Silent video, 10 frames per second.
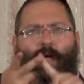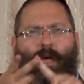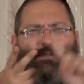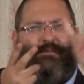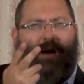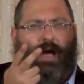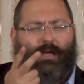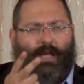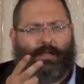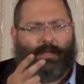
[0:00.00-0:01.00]
uh,
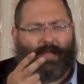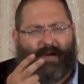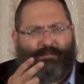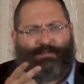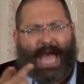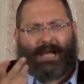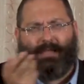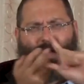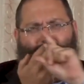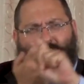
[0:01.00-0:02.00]
file on the left, back
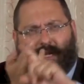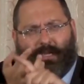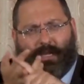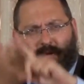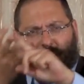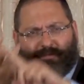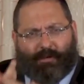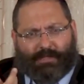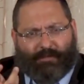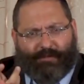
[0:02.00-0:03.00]
left, the cleaners, four
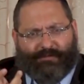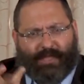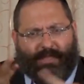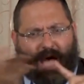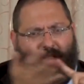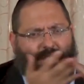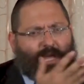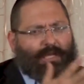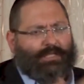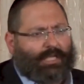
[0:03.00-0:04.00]
hundred fifty dollars,
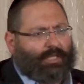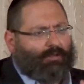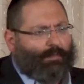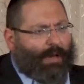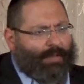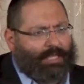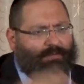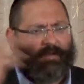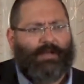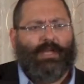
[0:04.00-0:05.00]
sister-in-law bar
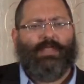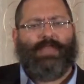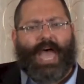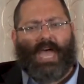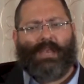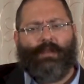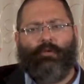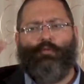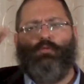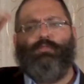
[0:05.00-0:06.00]
mitzvah.
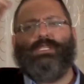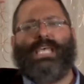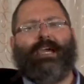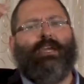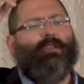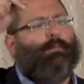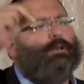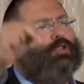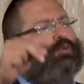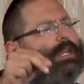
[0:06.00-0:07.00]
Then, second
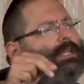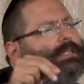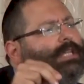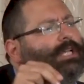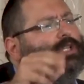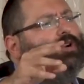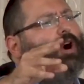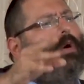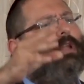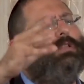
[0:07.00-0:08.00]
number twenty-six, you
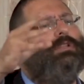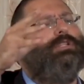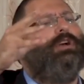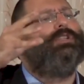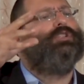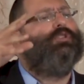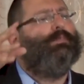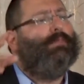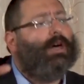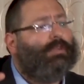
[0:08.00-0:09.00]
go on to discuss your
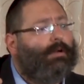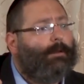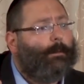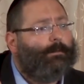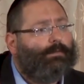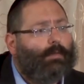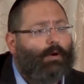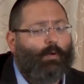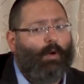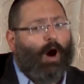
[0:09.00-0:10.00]
mother.
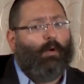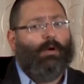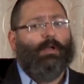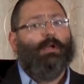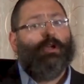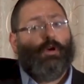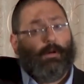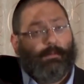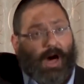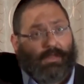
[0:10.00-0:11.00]
Whoa,
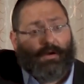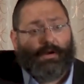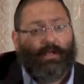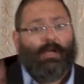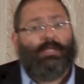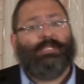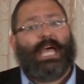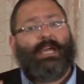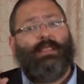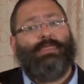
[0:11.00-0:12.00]
her mother.
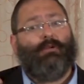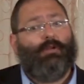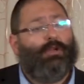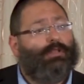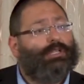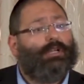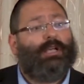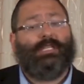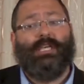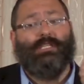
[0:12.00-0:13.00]
Second thirty, you
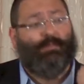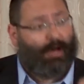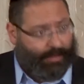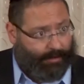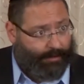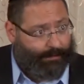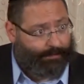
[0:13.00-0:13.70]
discuss his mother.